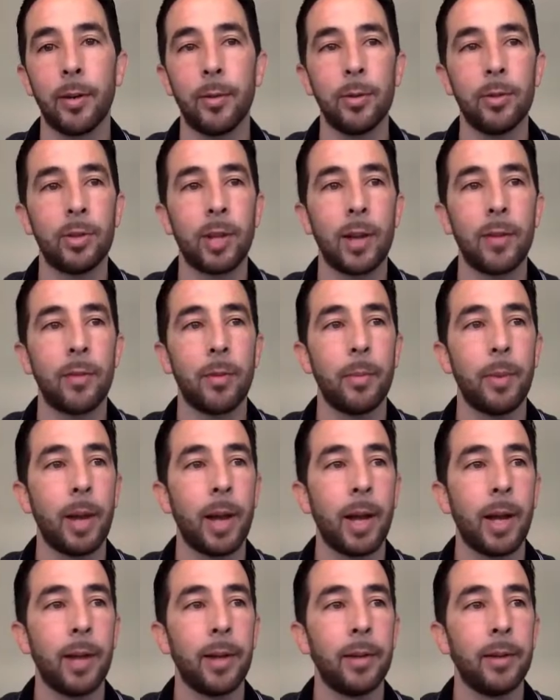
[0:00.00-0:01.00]
You just have a
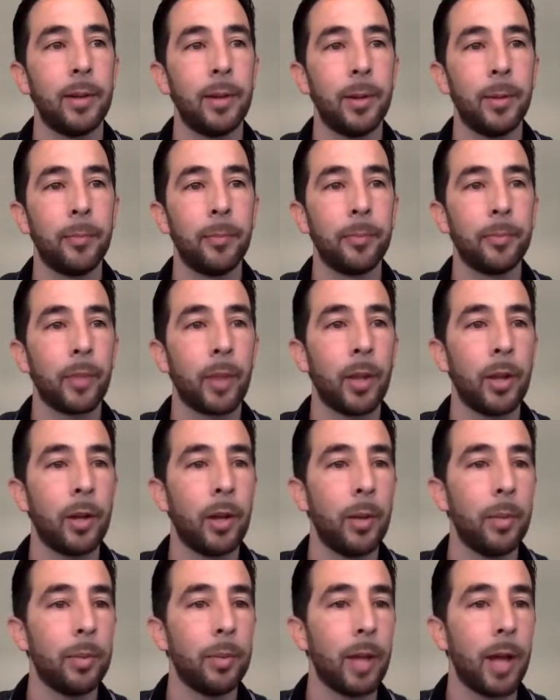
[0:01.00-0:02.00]
bad
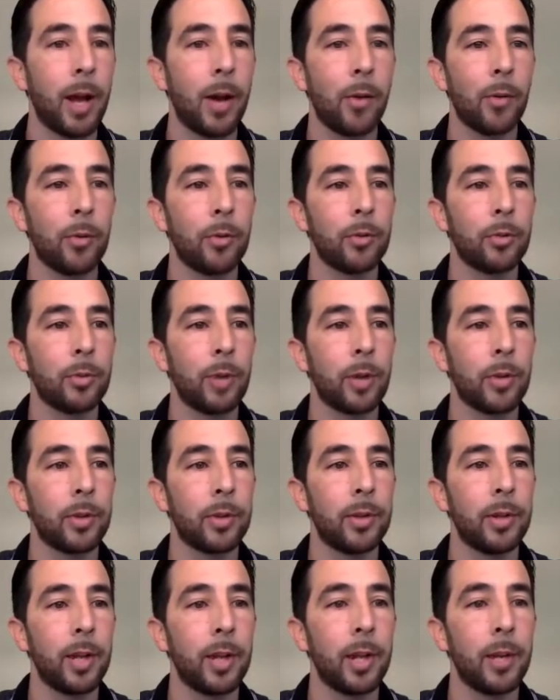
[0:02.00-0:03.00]
couple hours throughout the
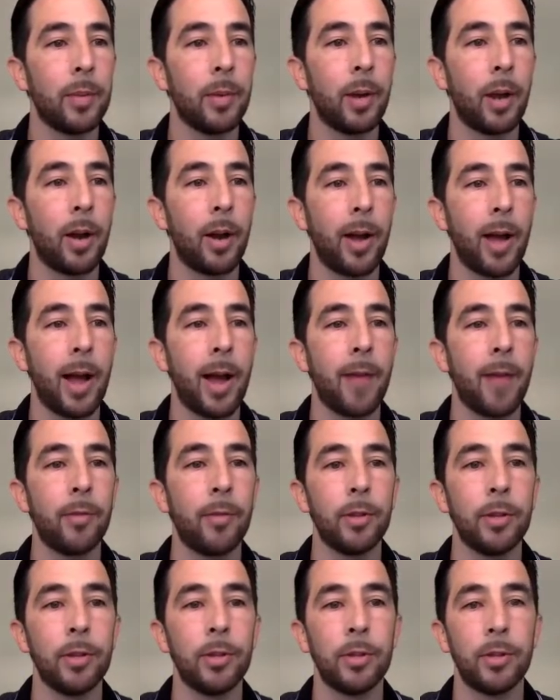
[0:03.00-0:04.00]
day, but on
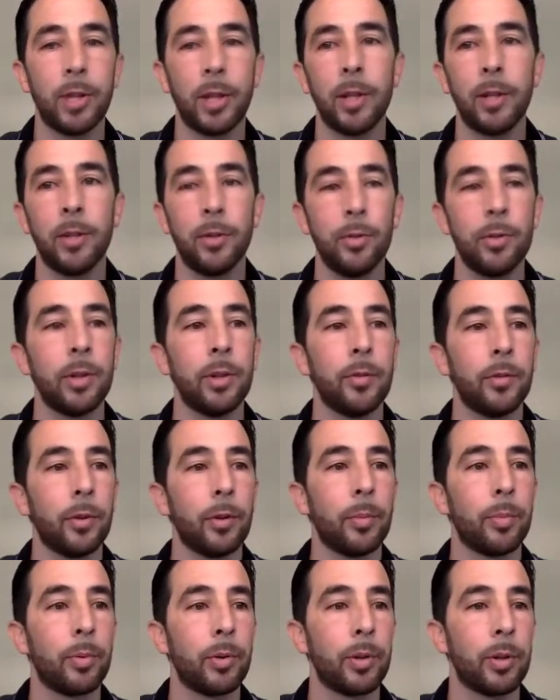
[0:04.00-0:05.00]
average, they do
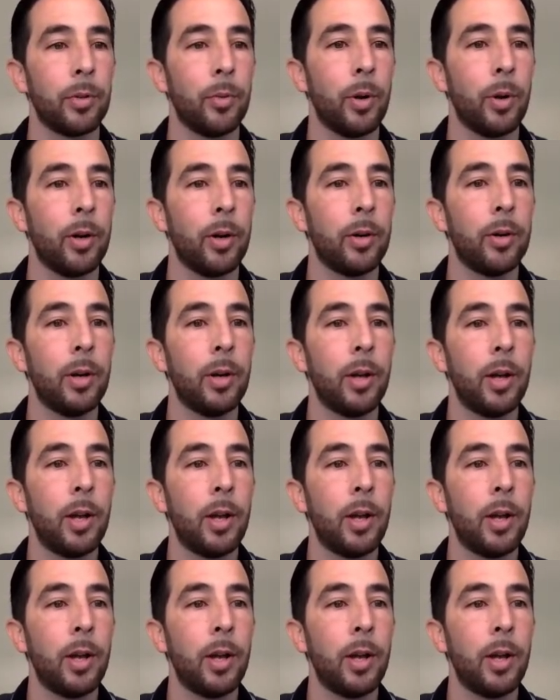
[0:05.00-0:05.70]
convert pretty well,